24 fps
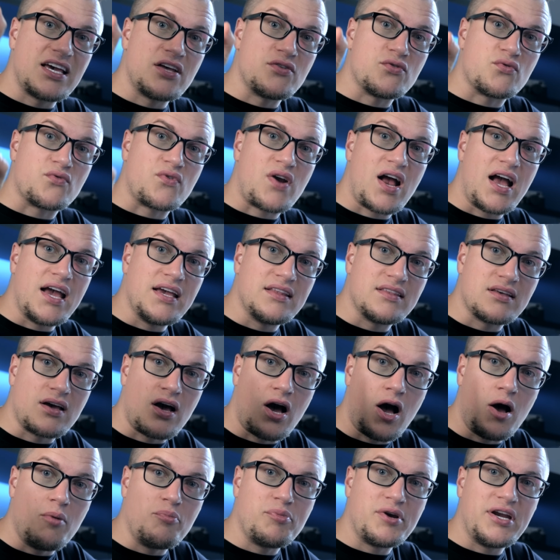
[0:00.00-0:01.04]
can write
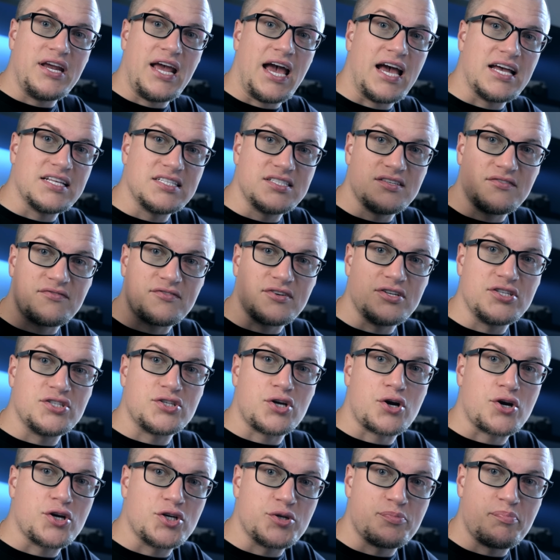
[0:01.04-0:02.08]
comprehensive
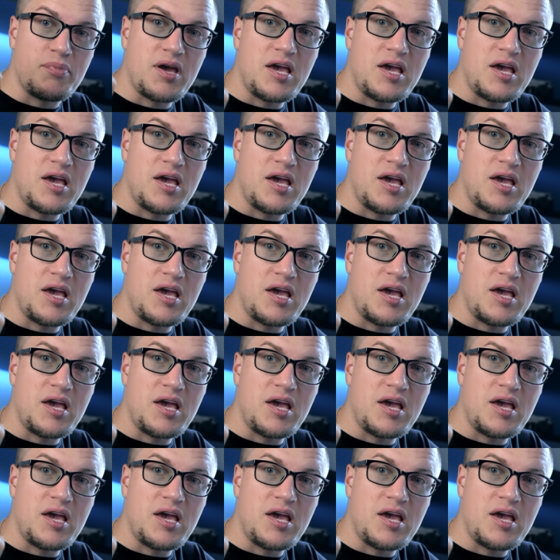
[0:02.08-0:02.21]
research